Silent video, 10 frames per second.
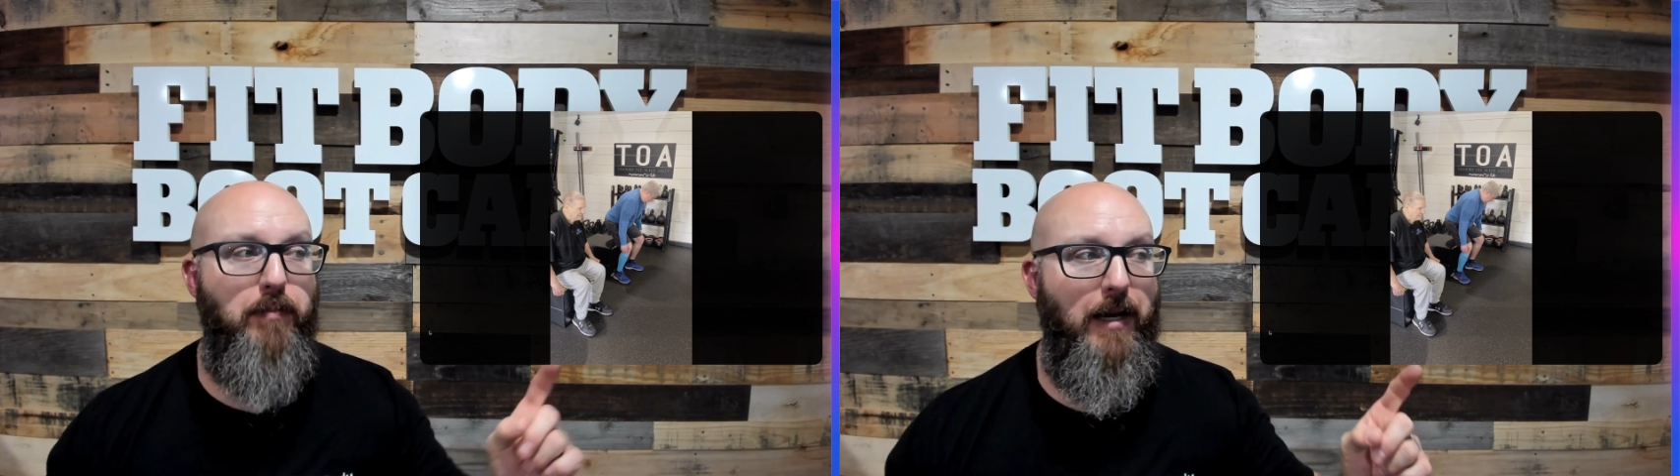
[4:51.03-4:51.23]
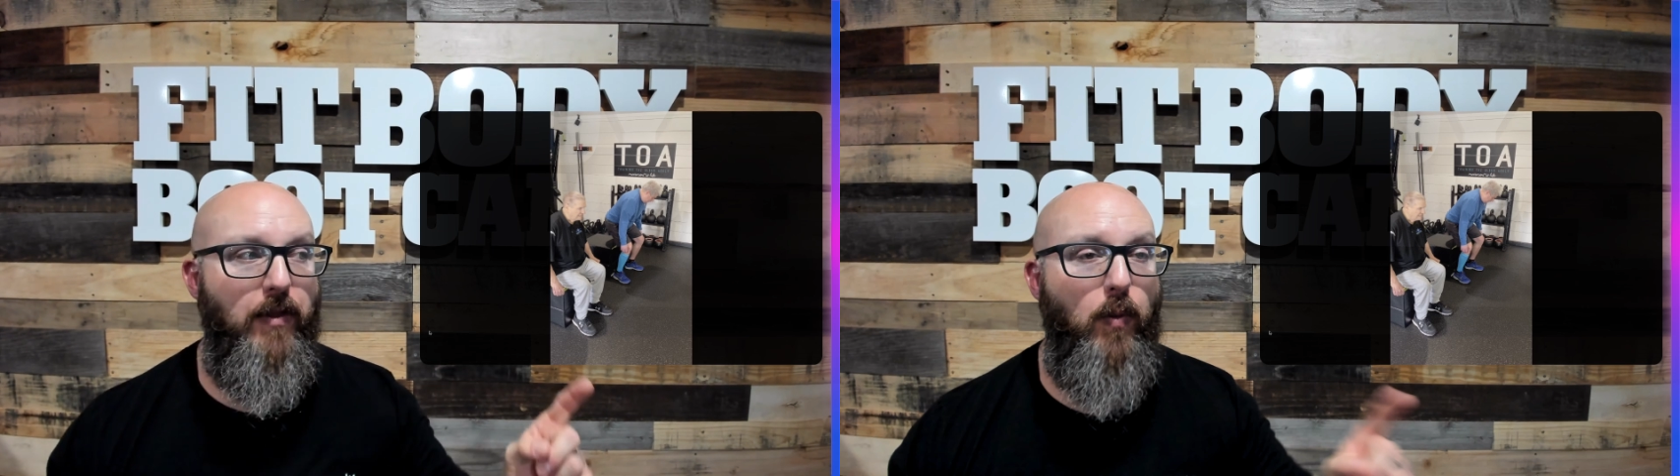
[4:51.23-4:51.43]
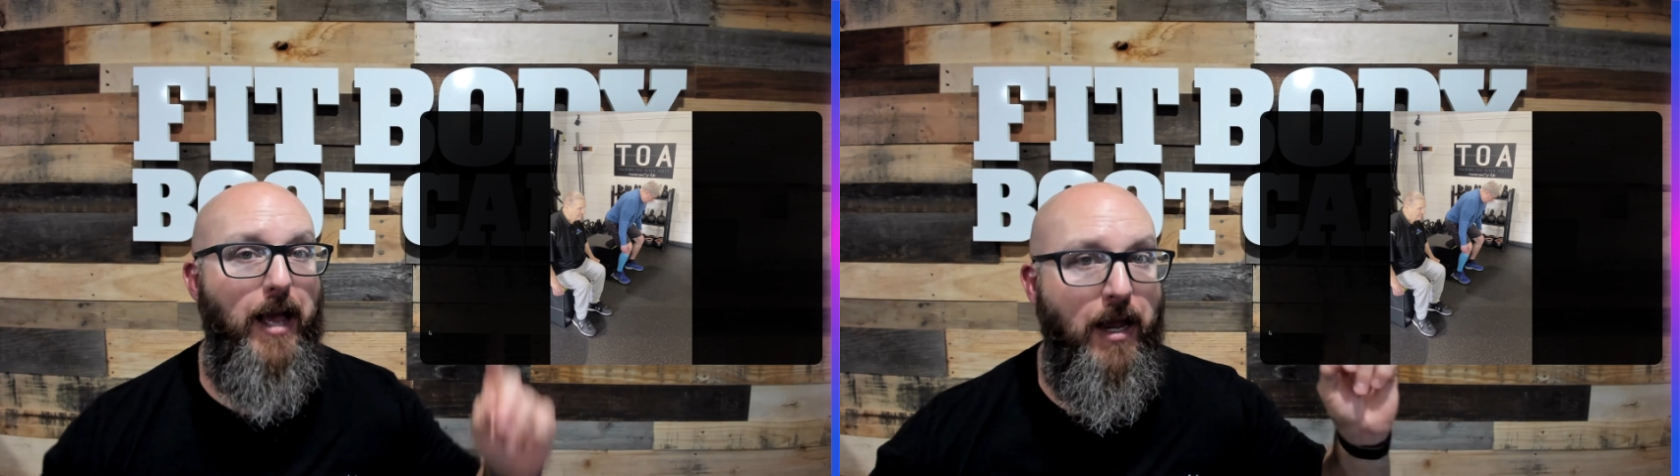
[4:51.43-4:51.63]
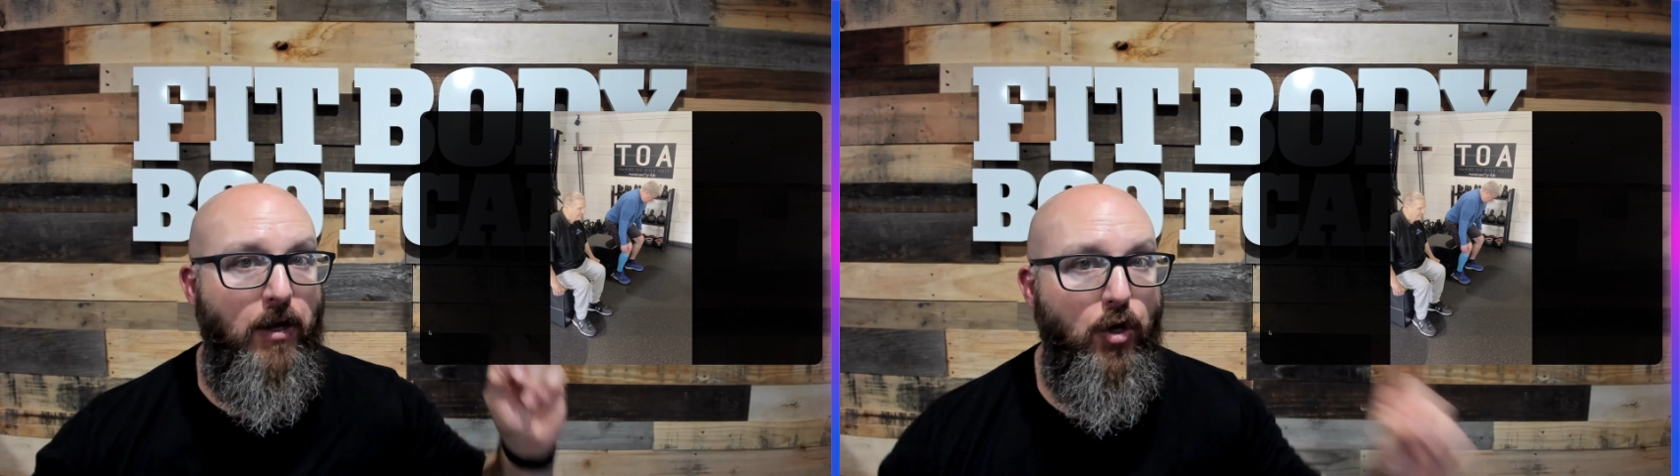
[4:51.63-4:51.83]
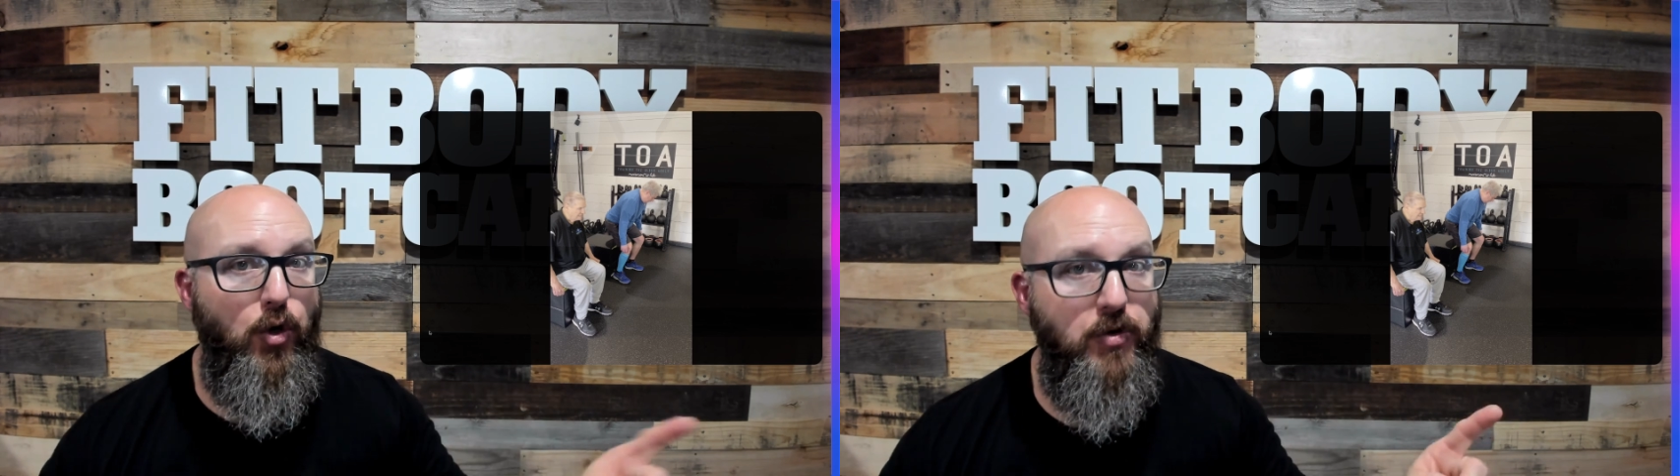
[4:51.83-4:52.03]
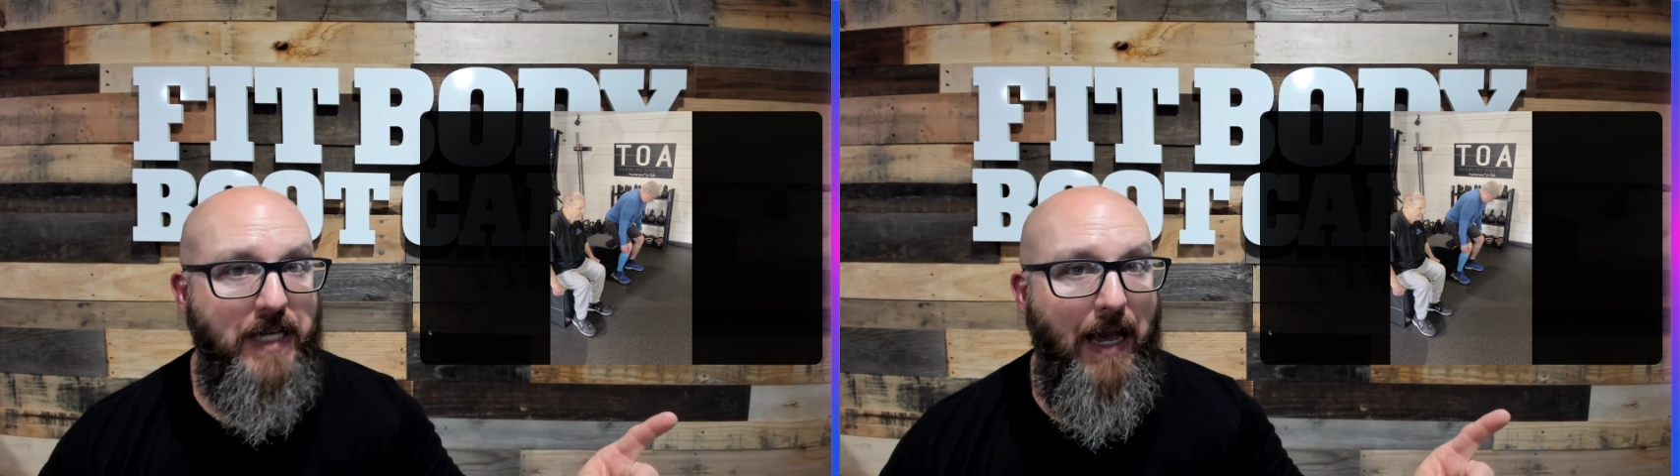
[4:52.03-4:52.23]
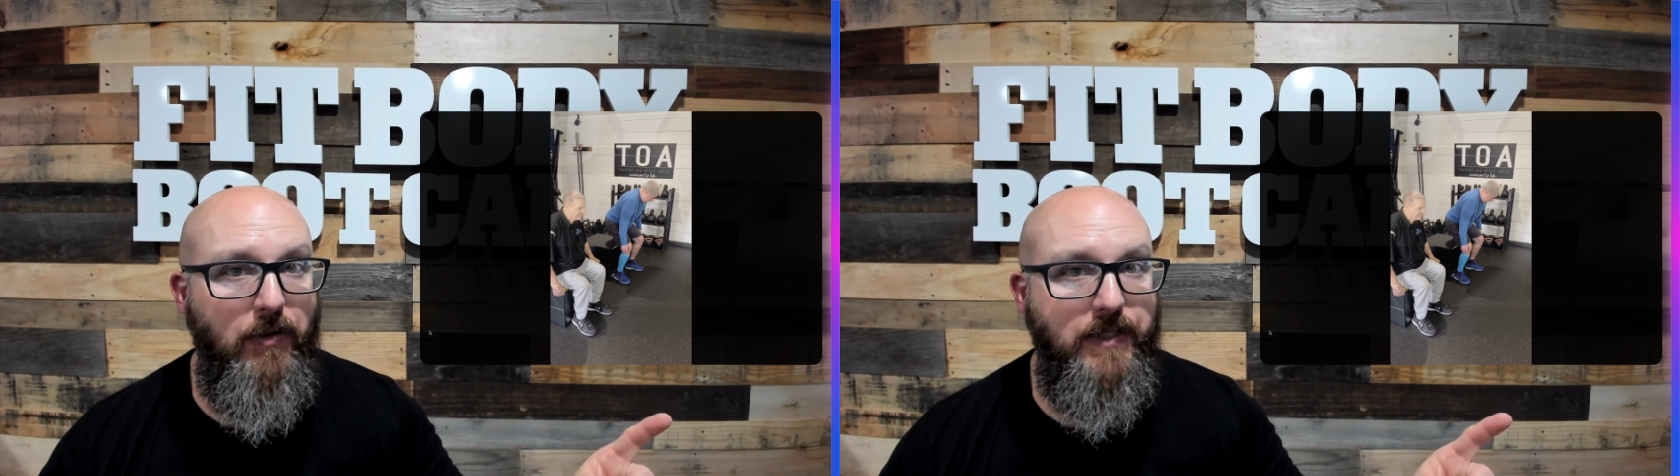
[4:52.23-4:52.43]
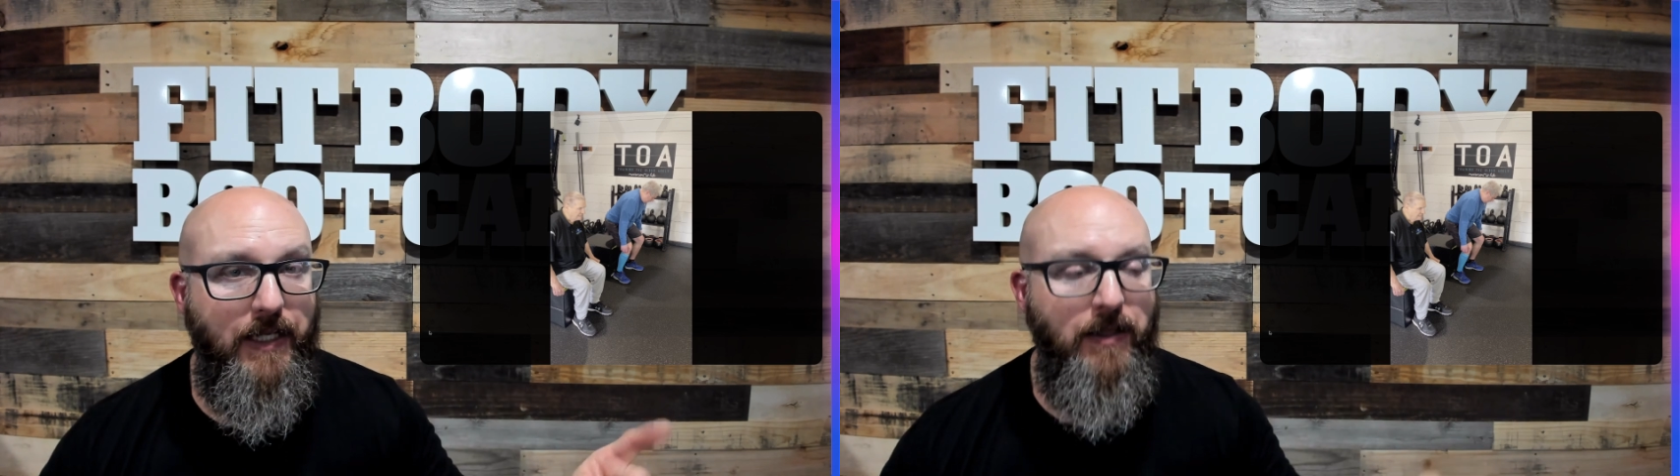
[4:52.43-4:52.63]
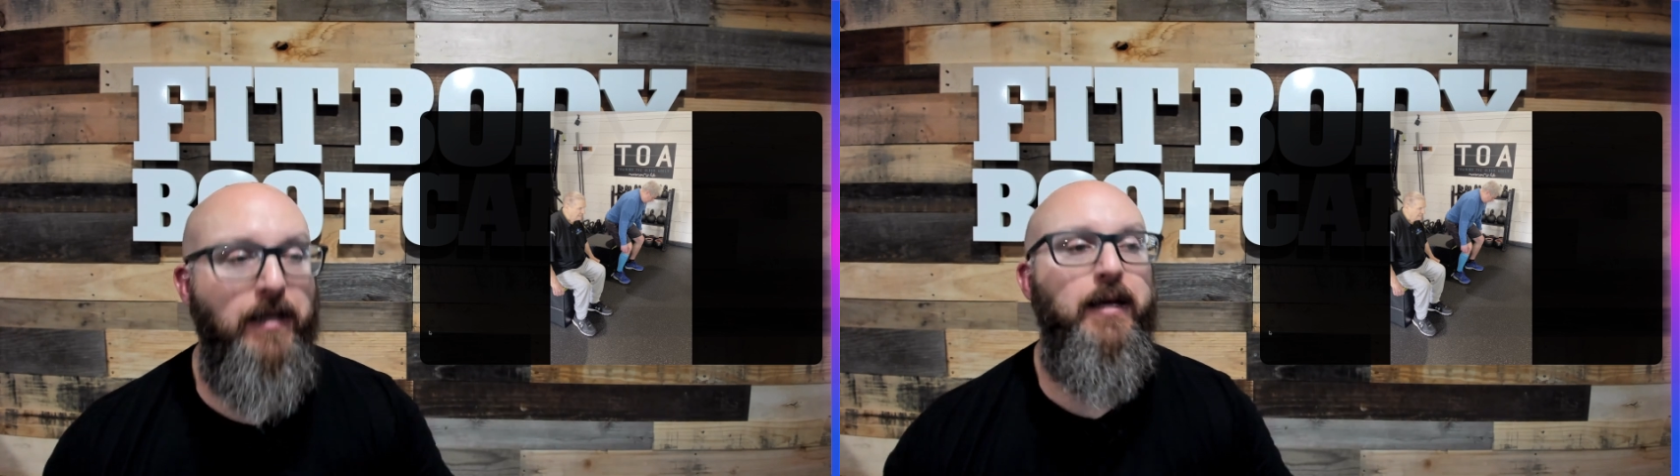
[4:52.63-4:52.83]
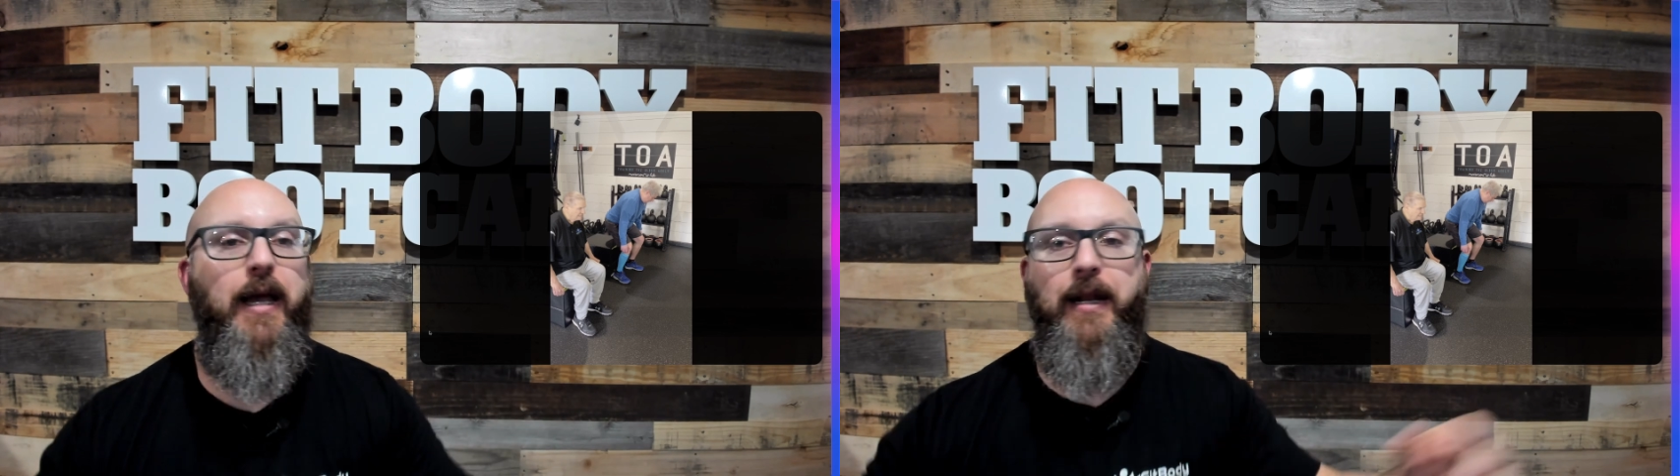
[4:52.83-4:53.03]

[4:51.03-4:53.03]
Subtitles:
By the way, who's counting?